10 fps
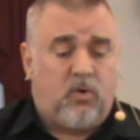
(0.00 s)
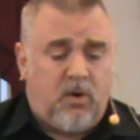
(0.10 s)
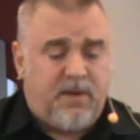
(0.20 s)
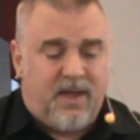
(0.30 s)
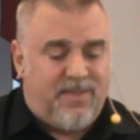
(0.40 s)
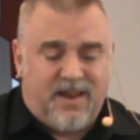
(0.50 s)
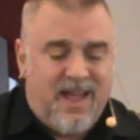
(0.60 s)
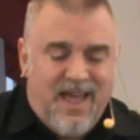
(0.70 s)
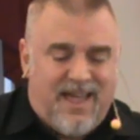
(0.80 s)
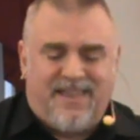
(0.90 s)
on me. And
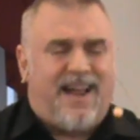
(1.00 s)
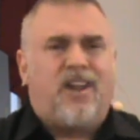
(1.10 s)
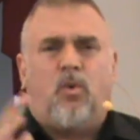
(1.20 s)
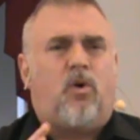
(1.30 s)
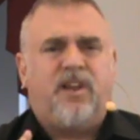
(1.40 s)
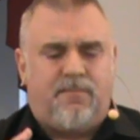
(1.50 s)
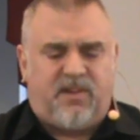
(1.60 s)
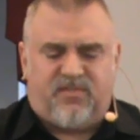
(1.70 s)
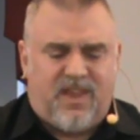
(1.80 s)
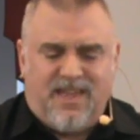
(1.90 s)
then, and then I don't want him
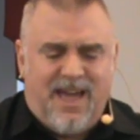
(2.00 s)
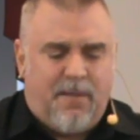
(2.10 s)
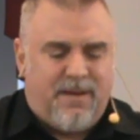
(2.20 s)
to say, yeah,